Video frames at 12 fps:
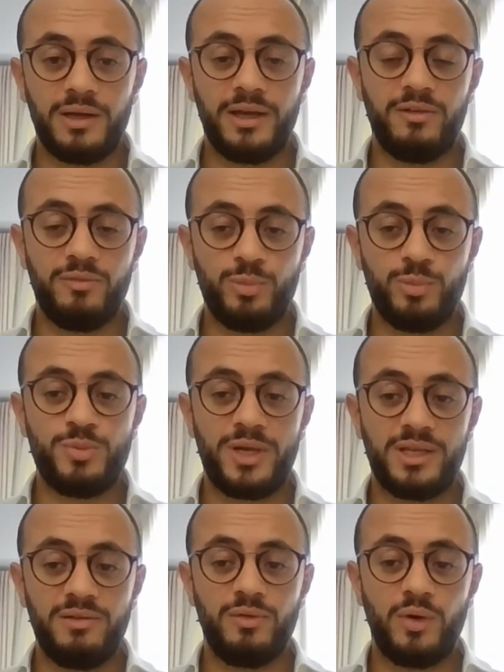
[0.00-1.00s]
kind of
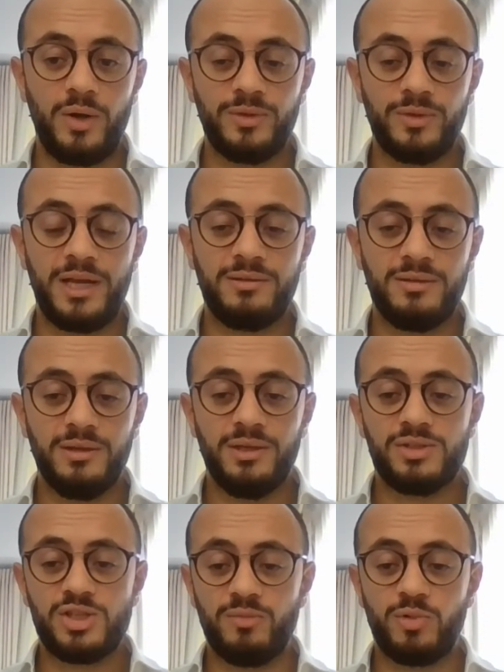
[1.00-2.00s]
perspective around that.
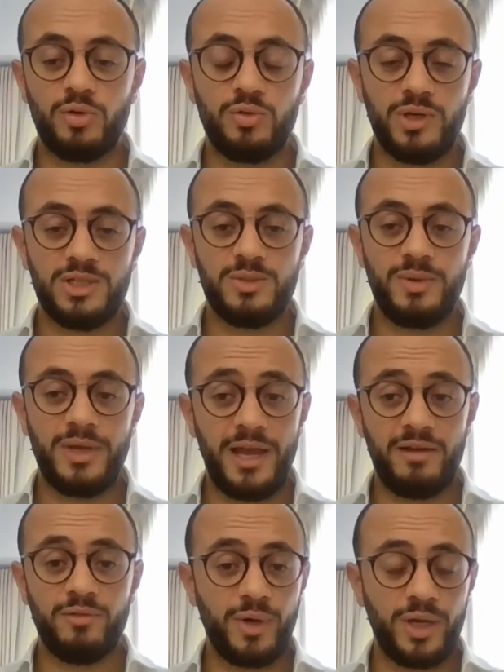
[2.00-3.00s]
Some countries may
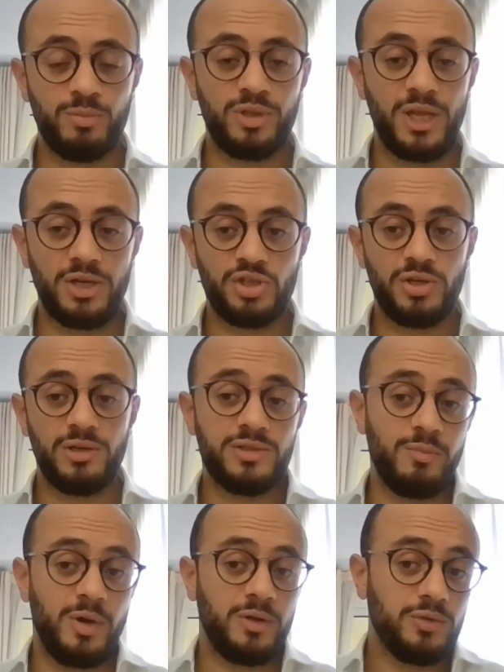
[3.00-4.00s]
have great potential,
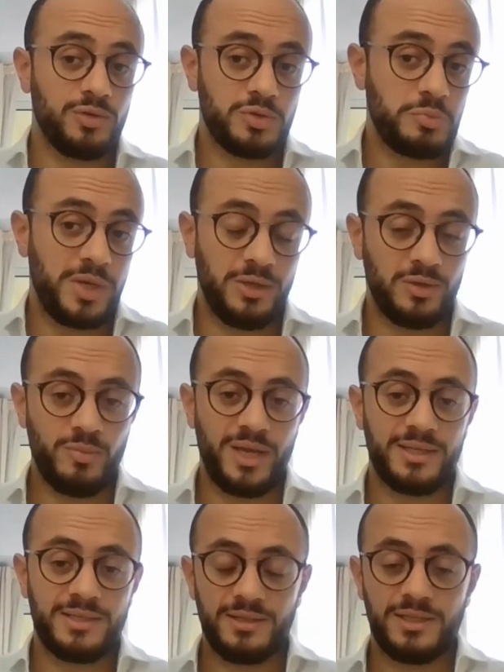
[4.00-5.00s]
some others may not
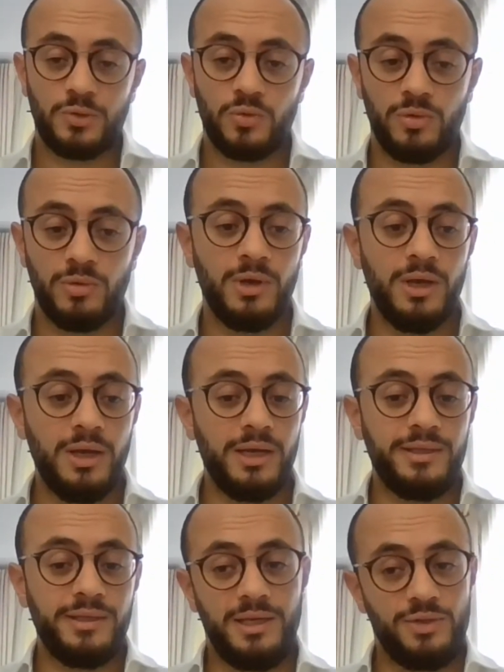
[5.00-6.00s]
make sense at all,
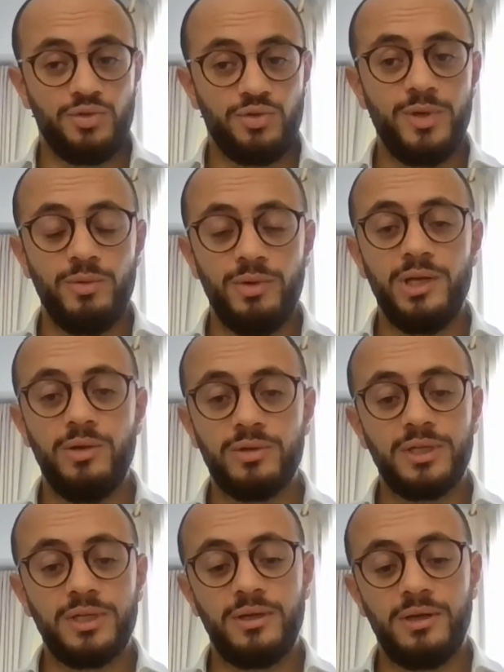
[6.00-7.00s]
and that has to be really
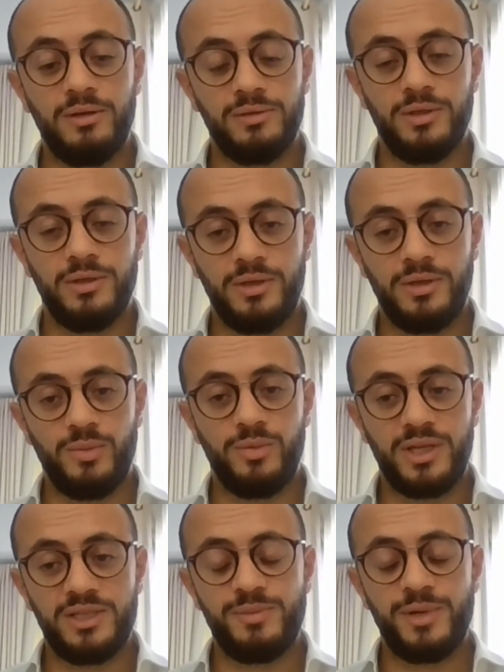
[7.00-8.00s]
looked at on a
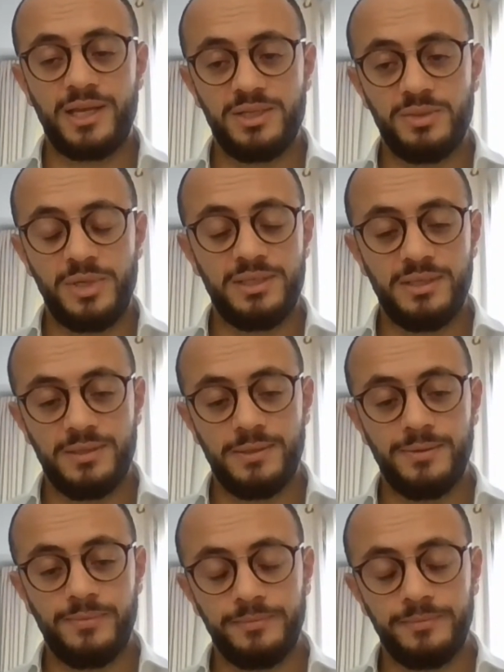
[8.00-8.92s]
case-by-case basis.